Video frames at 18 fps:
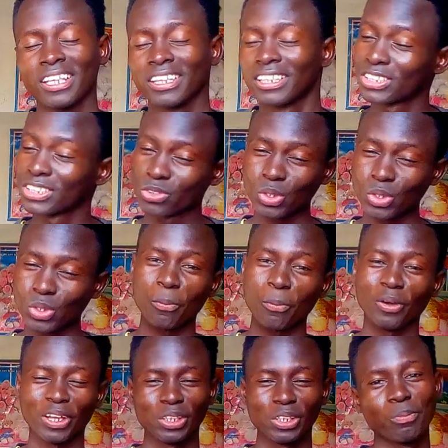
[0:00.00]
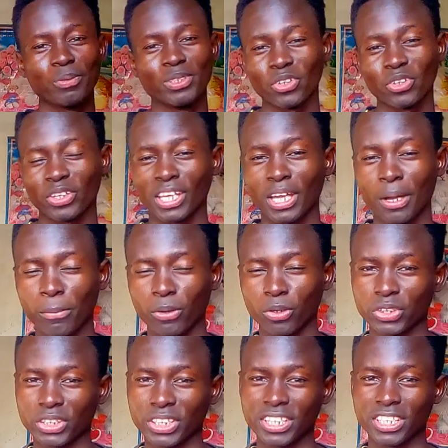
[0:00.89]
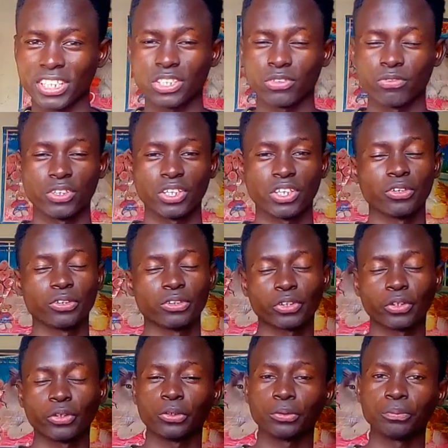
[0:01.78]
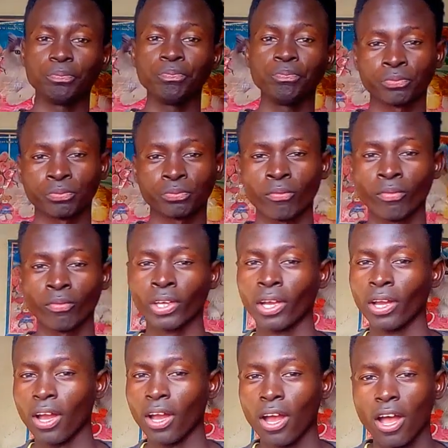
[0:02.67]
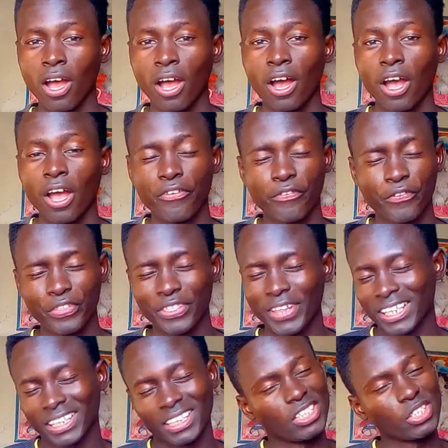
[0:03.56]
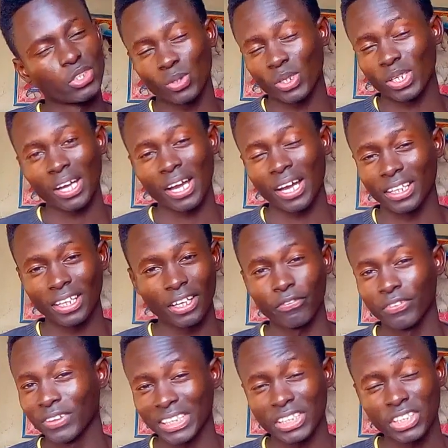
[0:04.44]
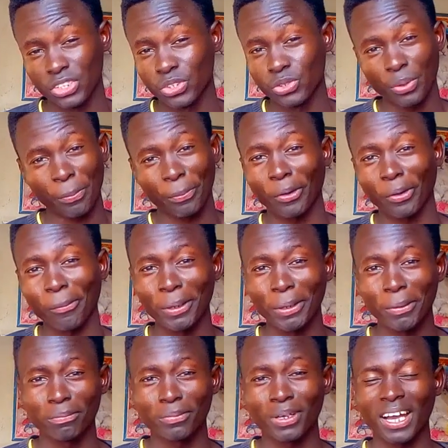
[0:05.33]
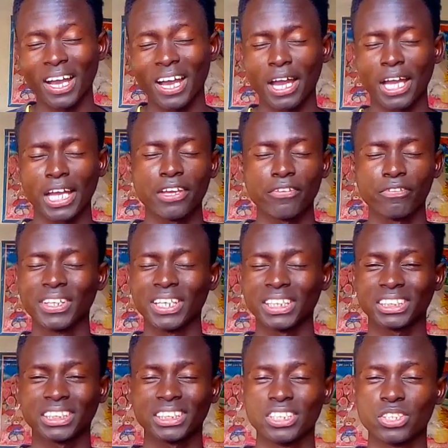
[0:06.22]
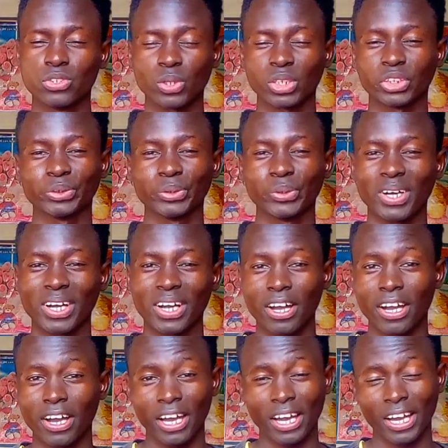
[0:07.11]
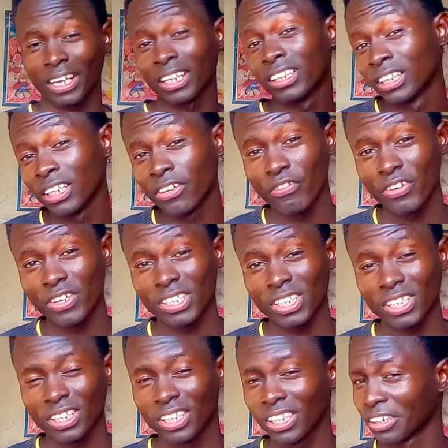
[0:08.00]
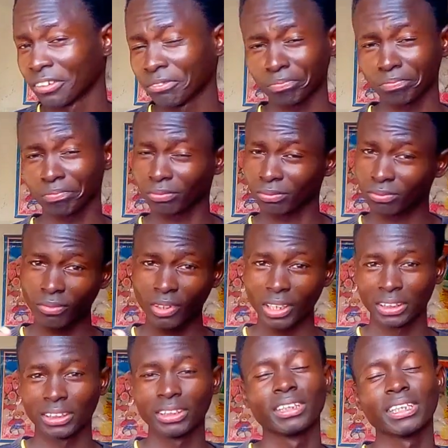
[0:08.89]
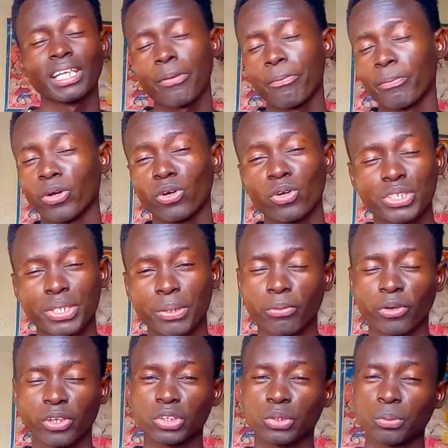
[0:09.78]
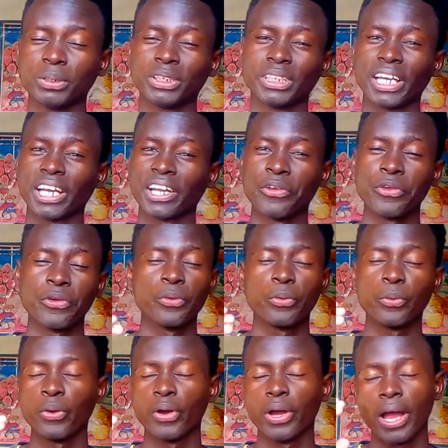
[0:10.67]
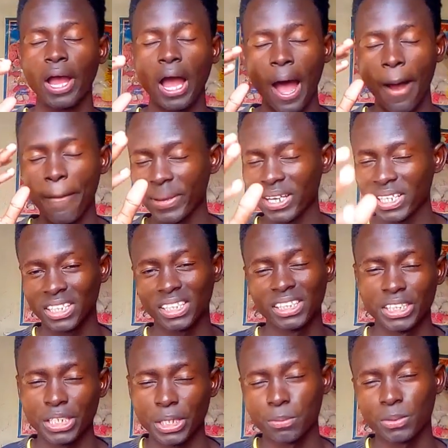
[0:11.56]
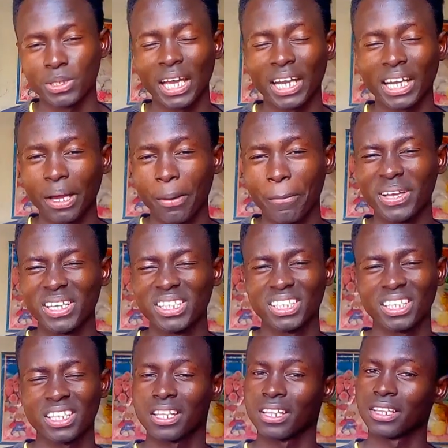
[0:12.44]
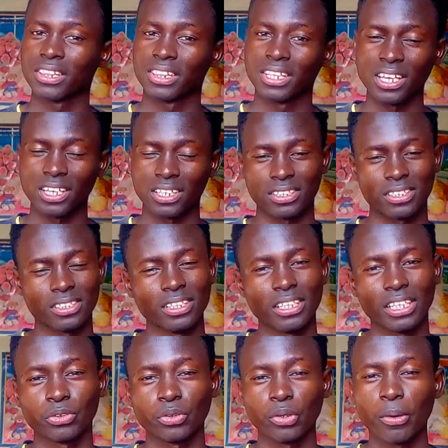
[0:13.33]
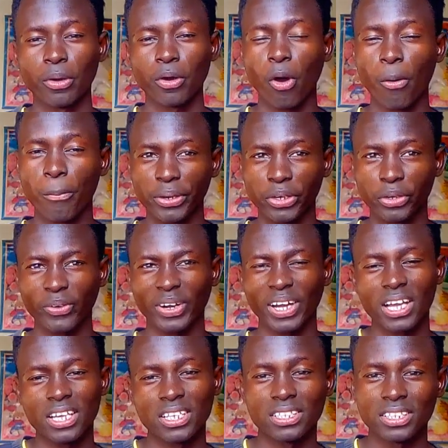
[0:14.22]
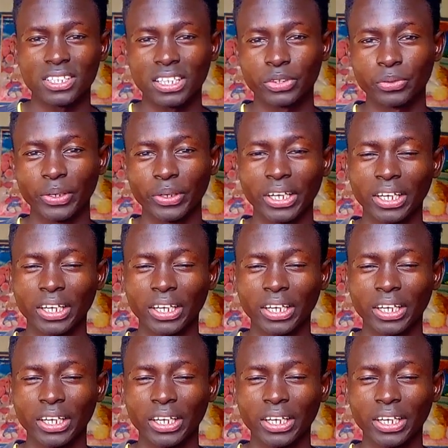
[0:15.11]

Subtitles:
This is what I'm going to be talking about in this video. So if that is your problem, if that is what you are currently facing, then sit tight, because I'm going to be sharing you amazing tips and amazing things that will open your eyes, that